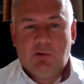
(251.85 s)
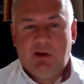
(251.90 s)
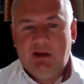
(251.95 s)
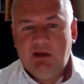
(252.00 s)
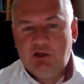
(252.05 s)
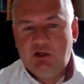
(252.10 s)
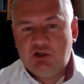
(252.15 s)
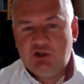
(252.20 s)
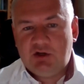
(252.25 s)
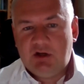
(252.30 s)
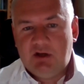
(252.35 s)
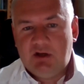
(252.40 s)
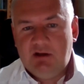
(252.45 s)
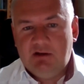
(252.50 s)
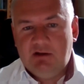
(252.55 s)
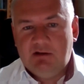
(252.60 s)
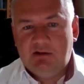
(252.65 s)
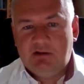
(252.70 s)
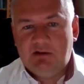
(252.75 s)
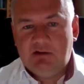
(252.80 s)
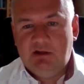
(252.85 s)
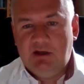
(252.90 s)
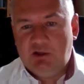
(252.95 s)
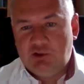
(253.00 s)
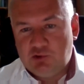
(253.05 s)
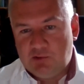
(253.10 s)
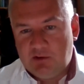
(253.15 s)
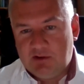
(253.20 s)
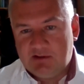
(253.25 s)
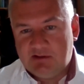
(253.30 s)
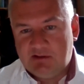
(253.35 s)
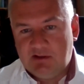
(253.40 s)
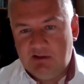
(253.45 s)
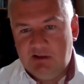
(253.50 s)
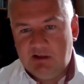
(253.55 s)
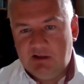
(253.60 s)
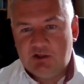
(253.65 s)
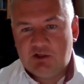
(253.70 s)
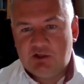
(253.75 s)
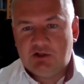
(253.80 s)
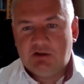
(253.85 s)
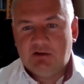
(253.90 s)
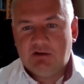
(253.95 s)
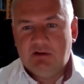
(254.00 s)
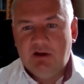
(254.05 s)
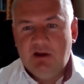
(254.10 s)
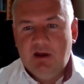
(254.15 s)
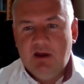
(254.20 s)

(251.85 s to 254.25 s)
rage and natural selection.